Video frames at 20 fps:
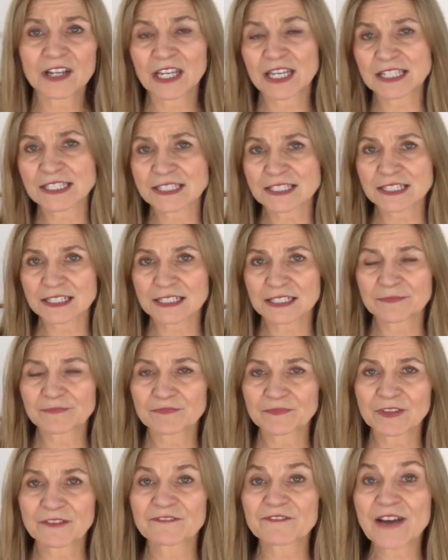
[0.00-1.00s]
Valencic,
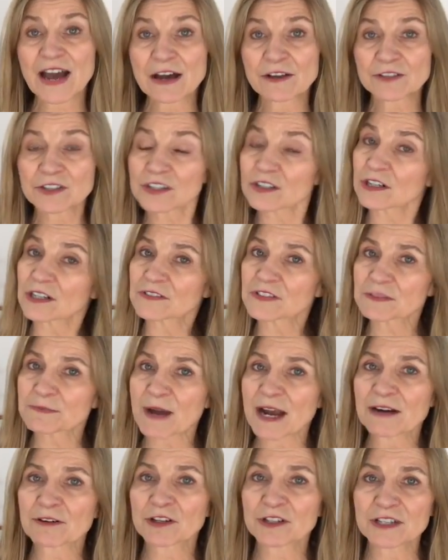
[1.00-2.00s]
founder of
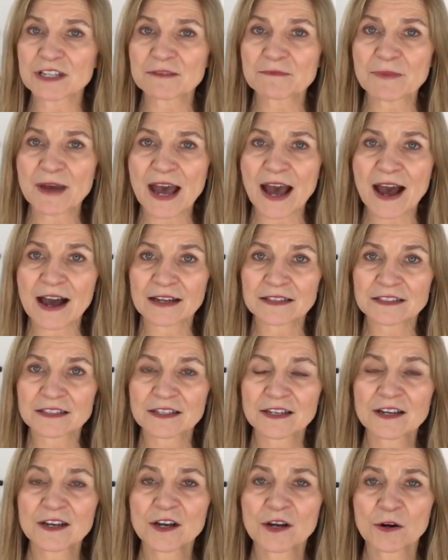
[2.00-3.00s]
Spiral Impact,
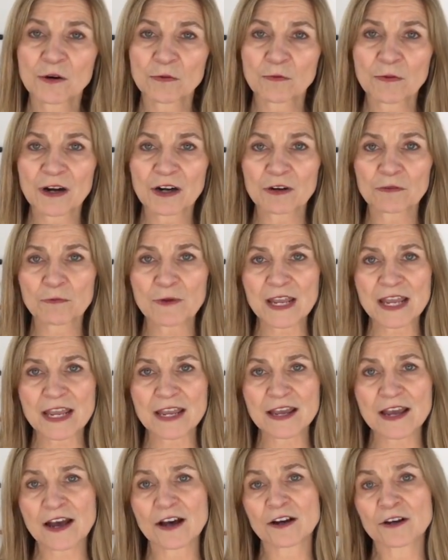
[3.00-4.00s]
where
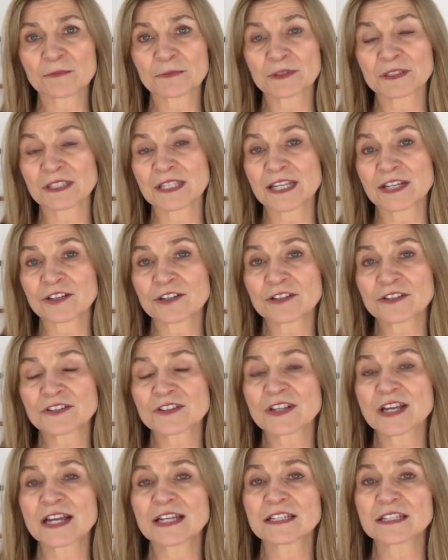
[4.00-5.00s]
we help
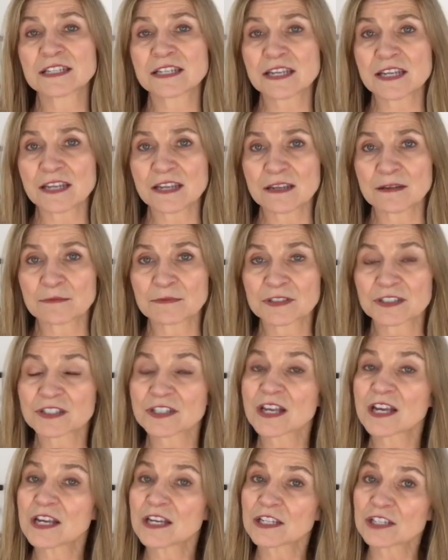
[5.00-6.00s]
leaders and teams
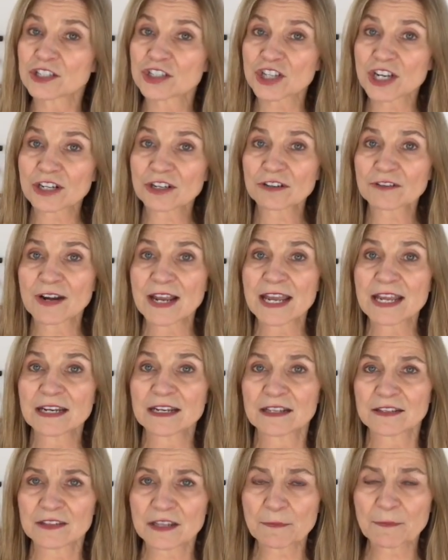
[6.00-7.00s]
generate
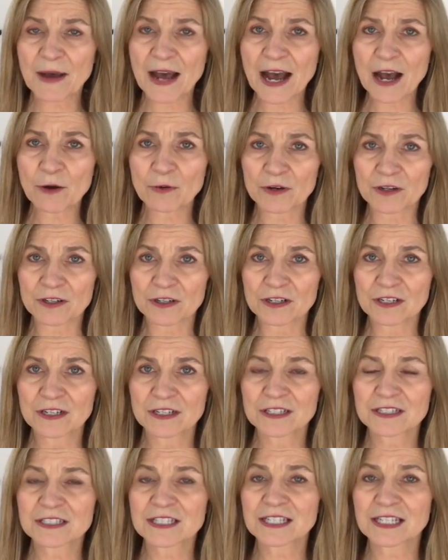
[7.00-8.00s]
the power
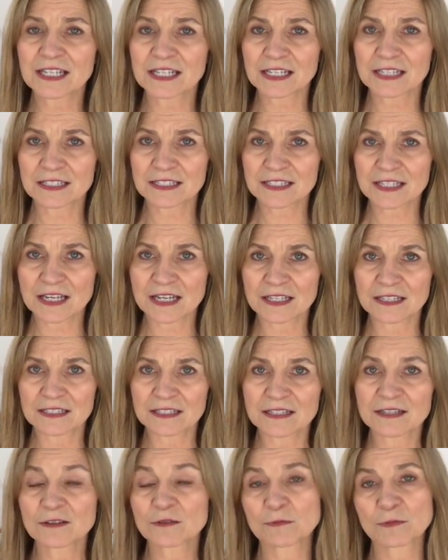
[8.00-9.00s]
to get it
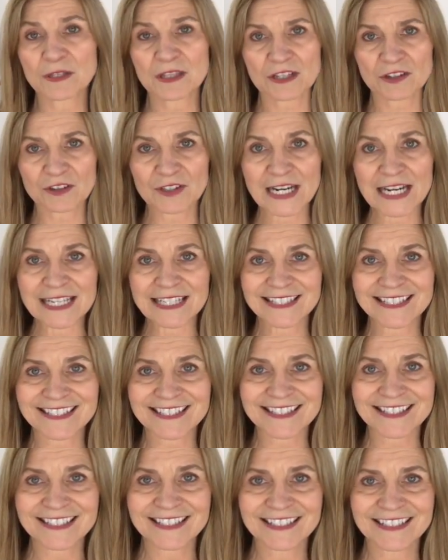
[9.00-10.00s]
done with
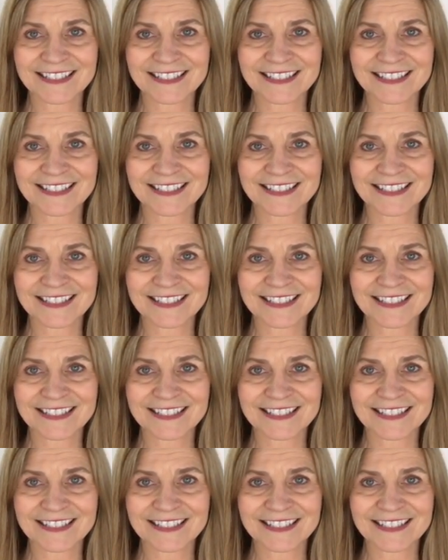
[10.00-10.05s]
grace.